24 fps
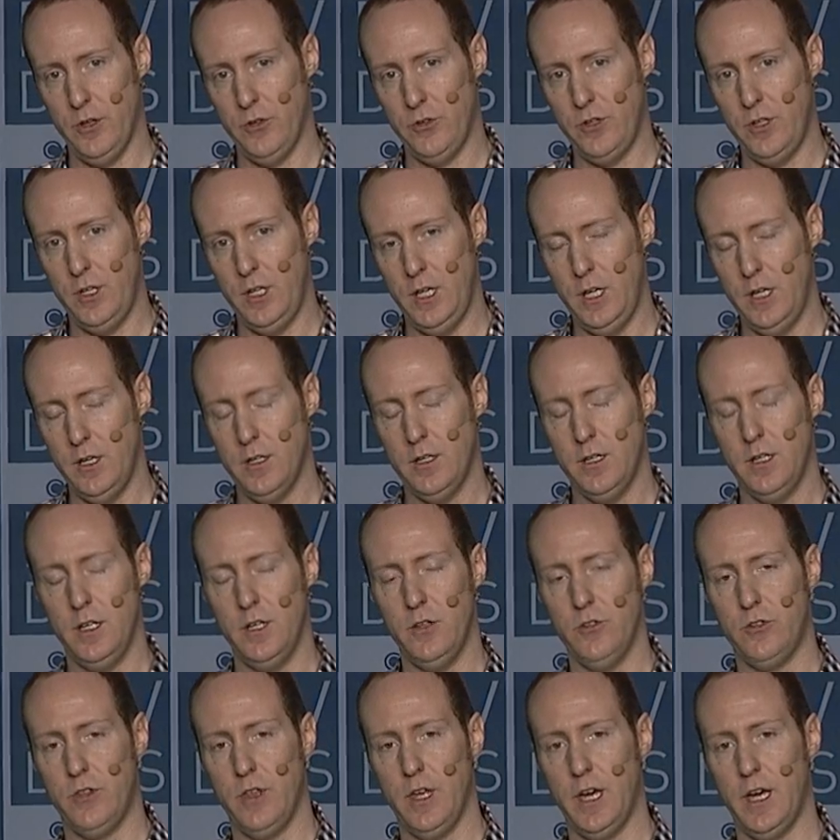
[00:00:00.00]
CD
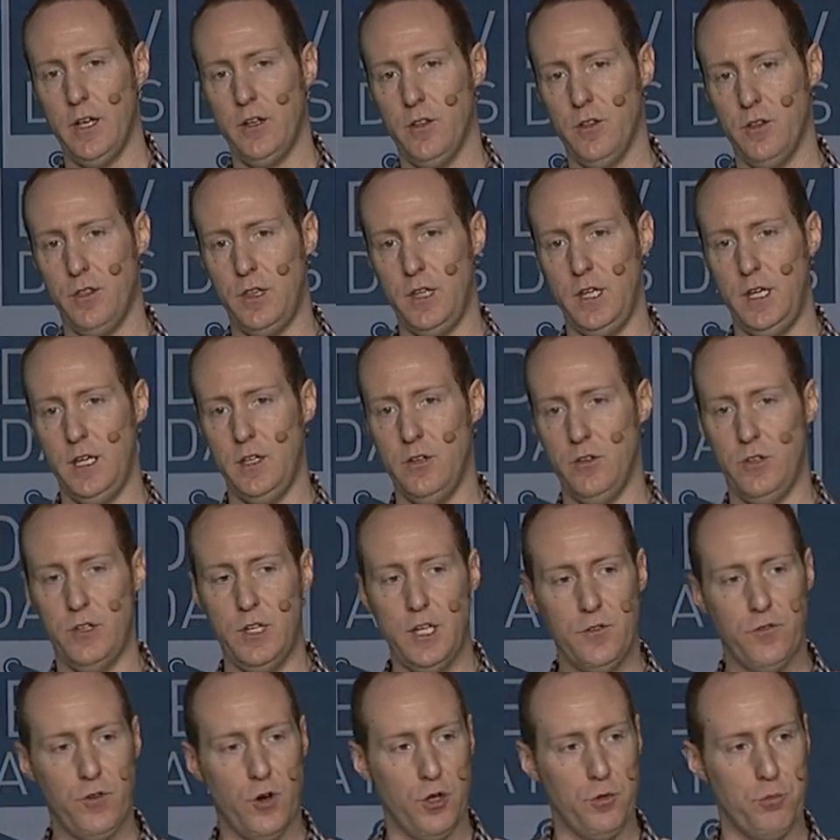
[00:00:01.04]
is that the
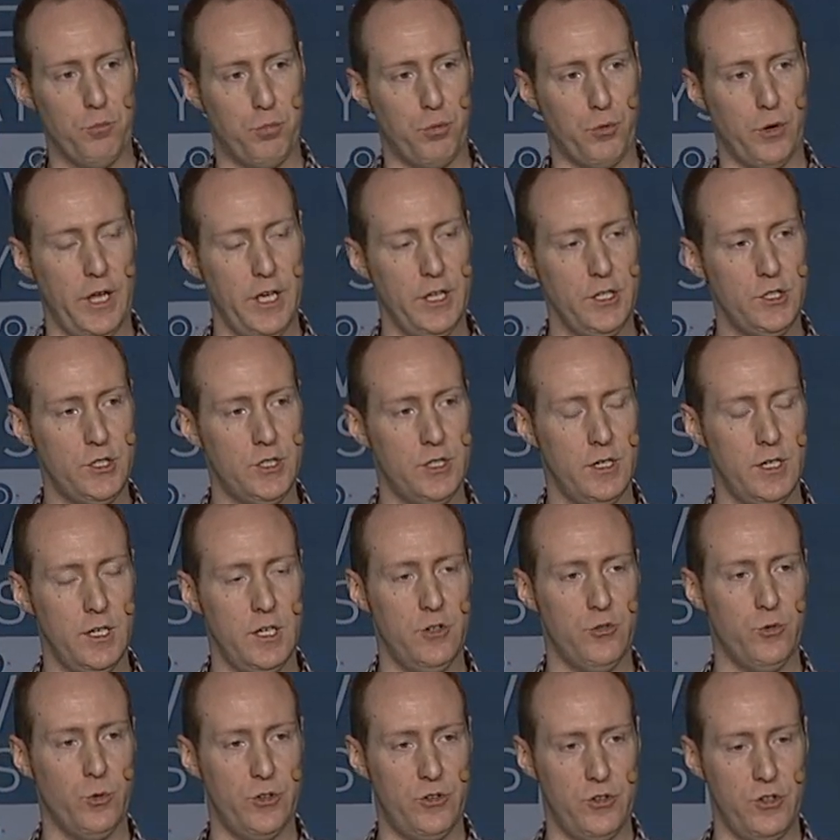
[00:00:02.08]
default branch
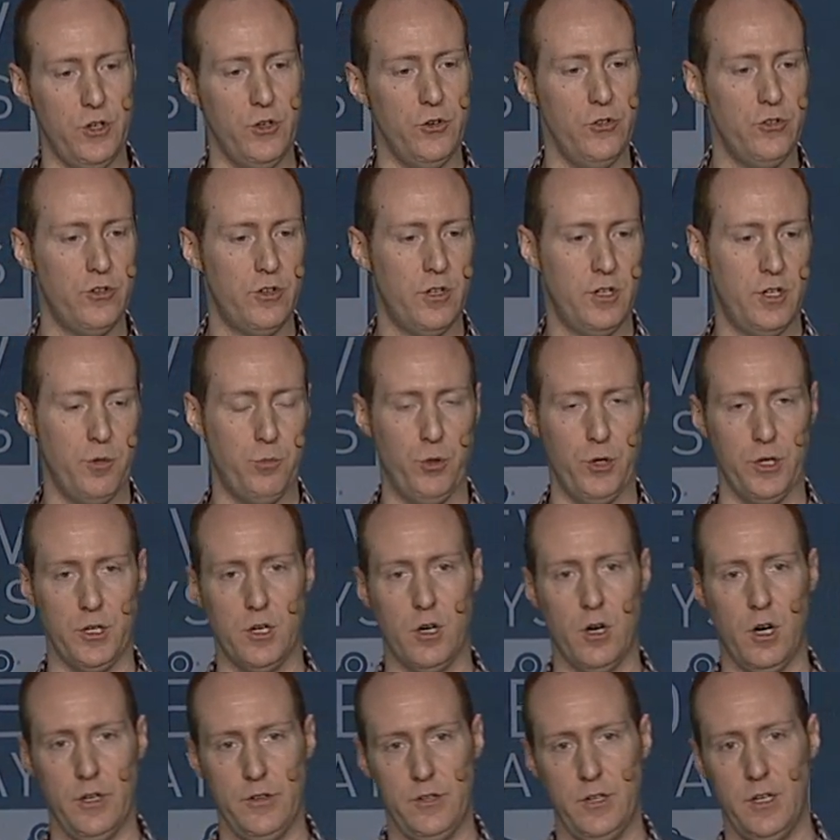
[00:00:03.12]
is what's used to put
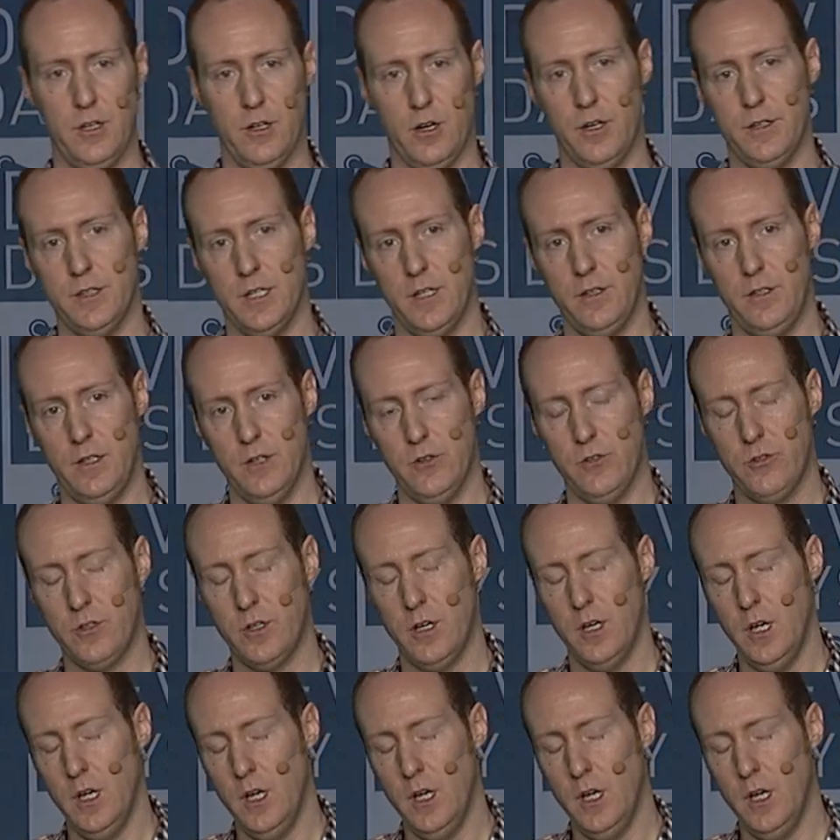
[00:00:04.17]
content on that disk.